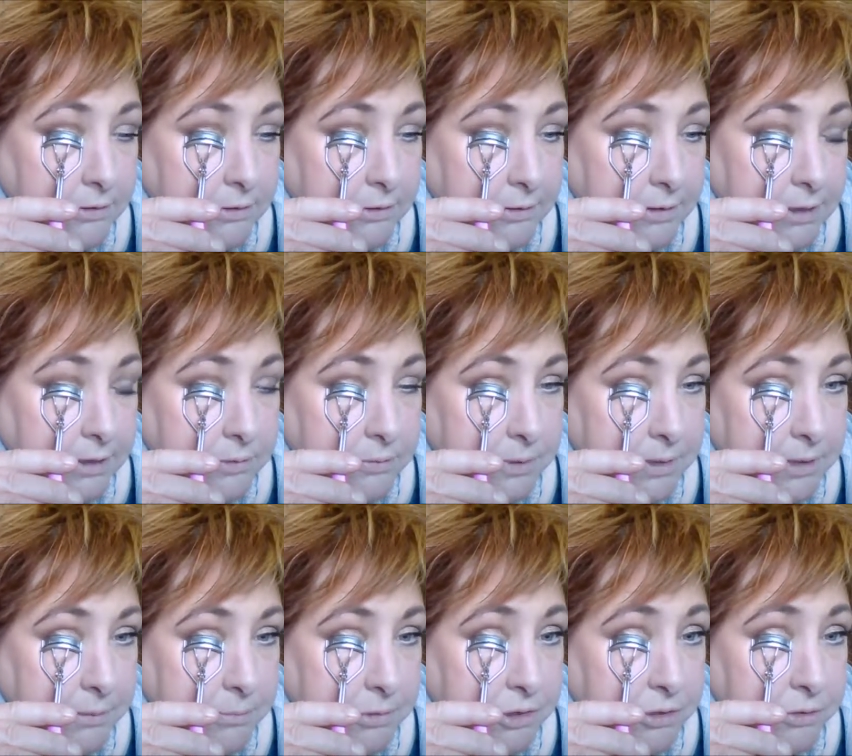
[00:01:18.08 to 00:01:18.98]
So that's
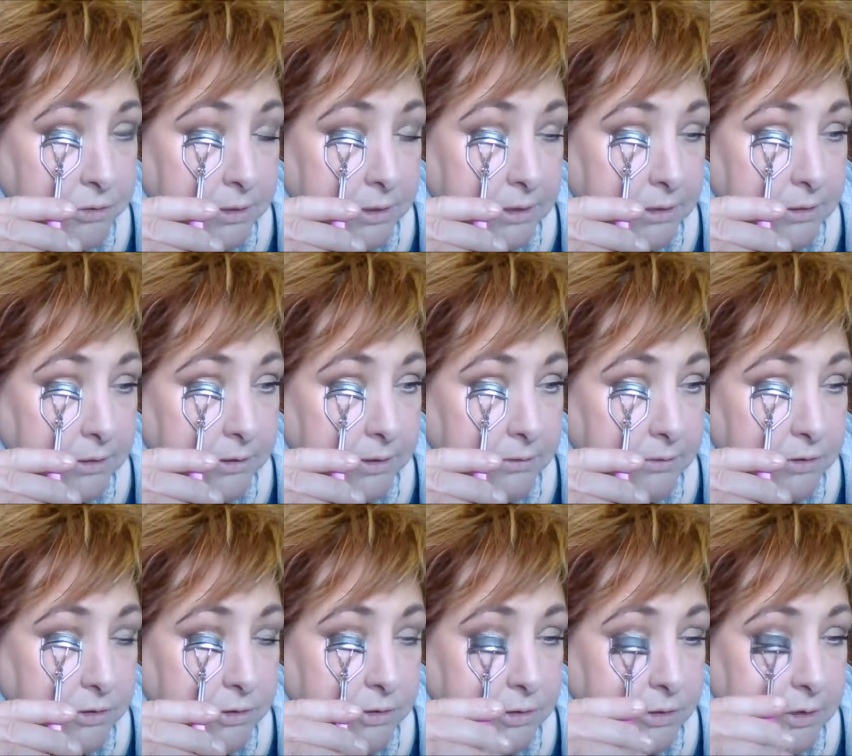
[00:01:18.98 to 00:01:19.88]
what I'm doing. So
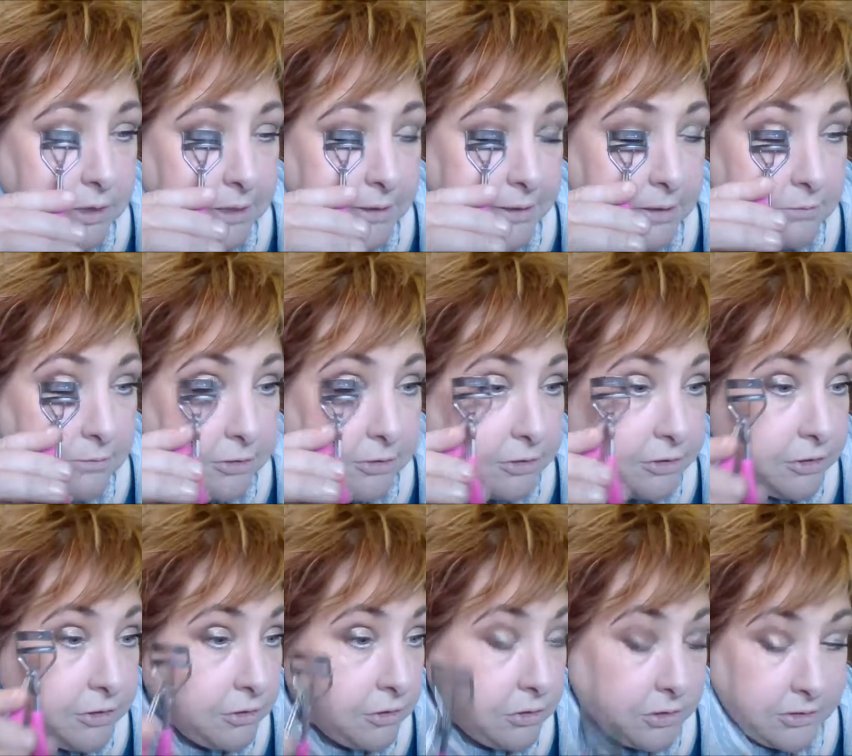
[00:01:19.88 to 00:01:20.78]
I'm just curling them for
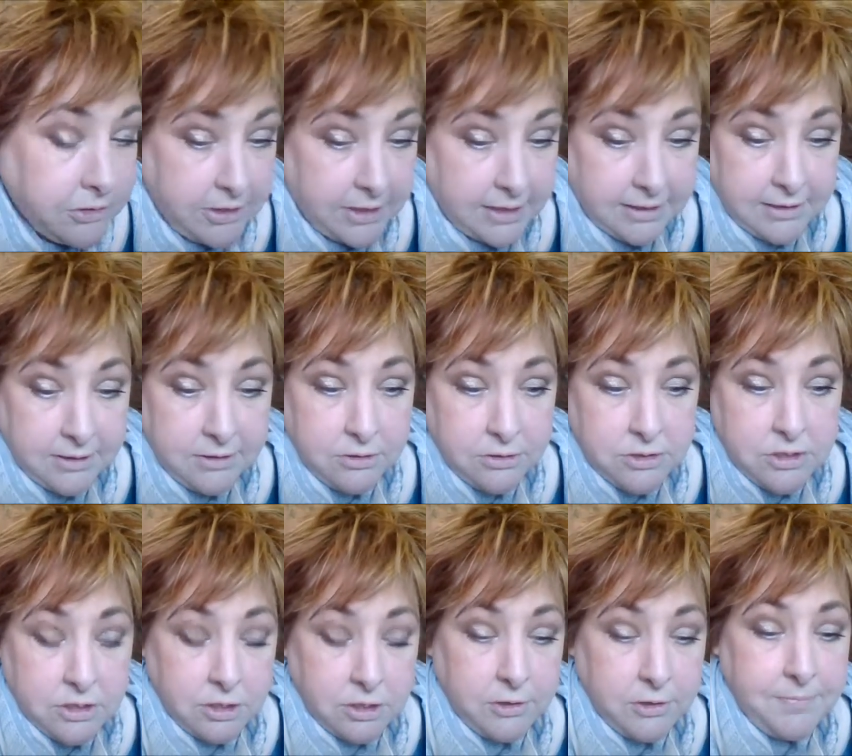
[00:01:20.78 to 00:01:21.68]
a short second
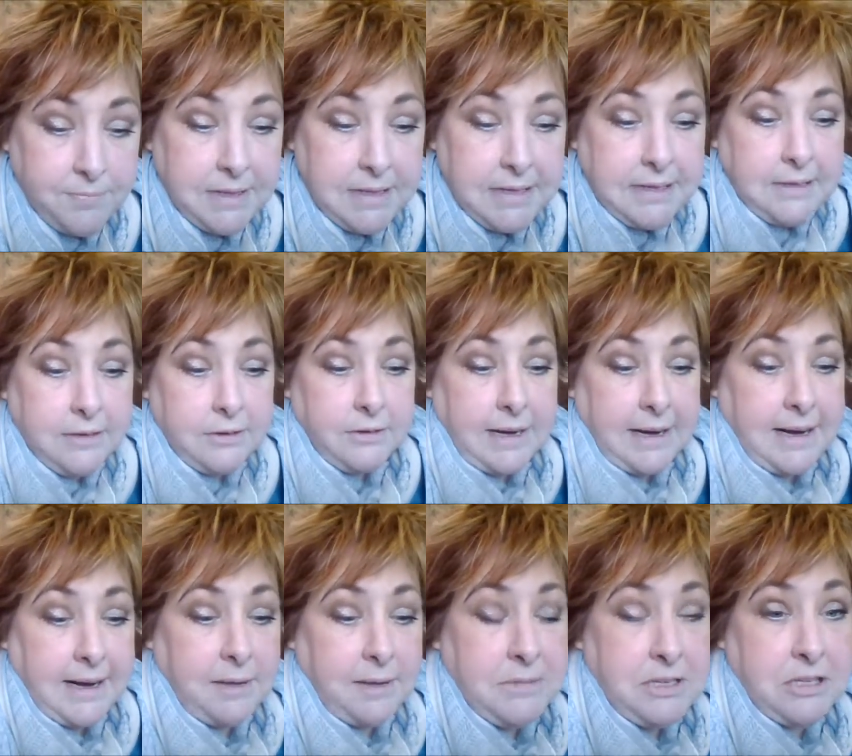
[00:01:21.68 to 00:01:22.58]
or so.
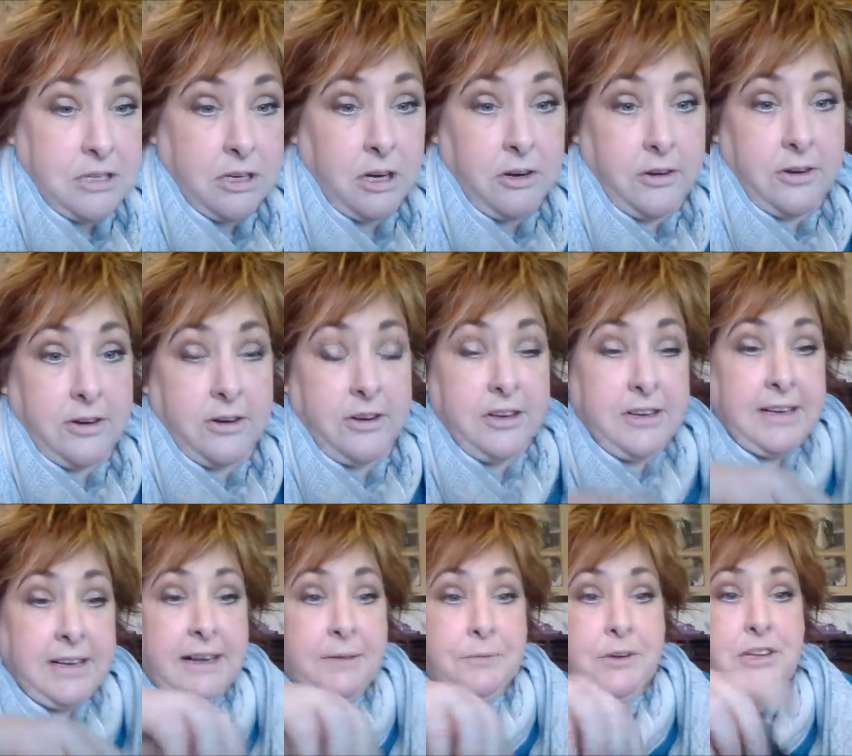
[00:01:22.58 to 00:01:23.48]
Right, our mascara.
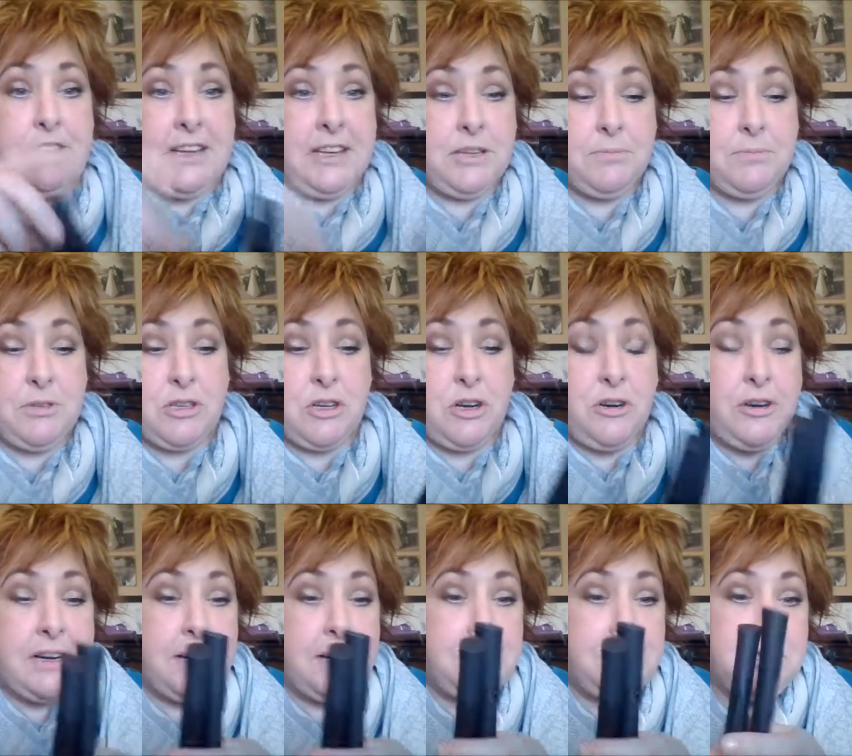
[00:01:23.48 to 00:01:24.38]
When you get your
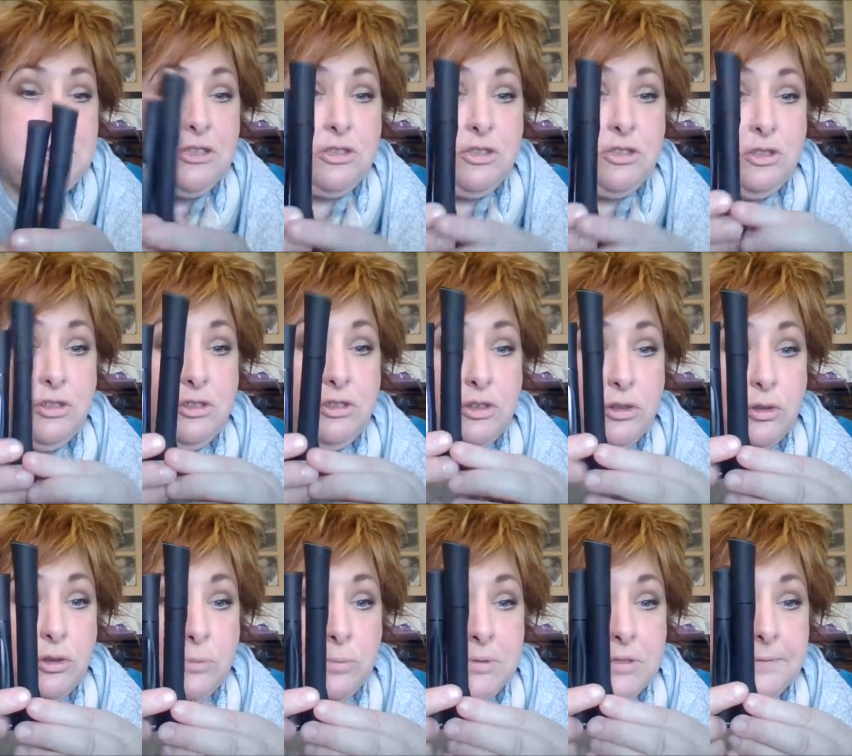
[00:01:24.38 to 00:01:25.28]
mascara, it comes in two
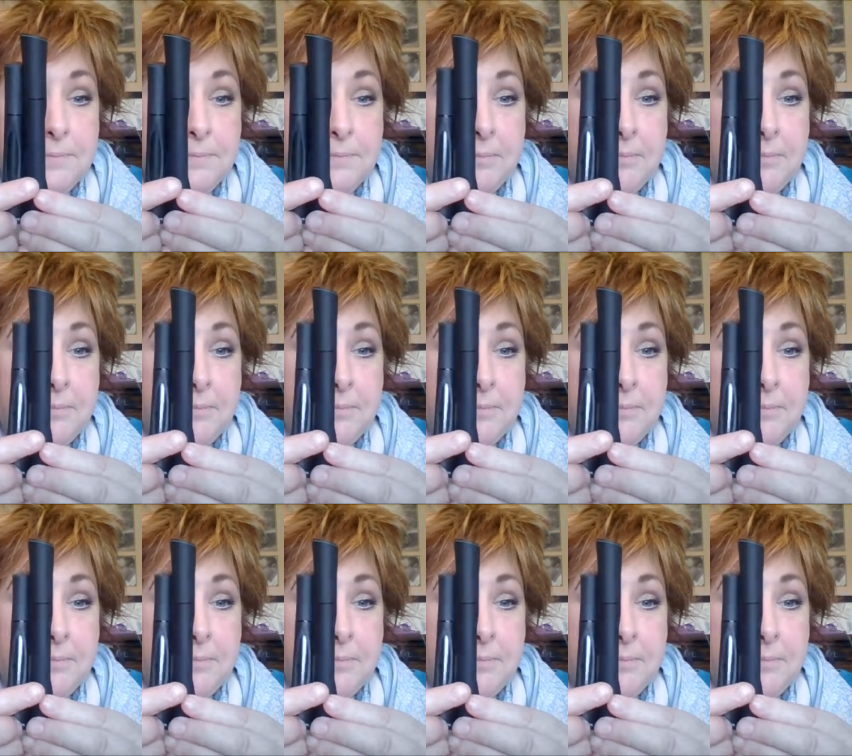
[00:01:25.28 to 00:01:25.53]
tubes.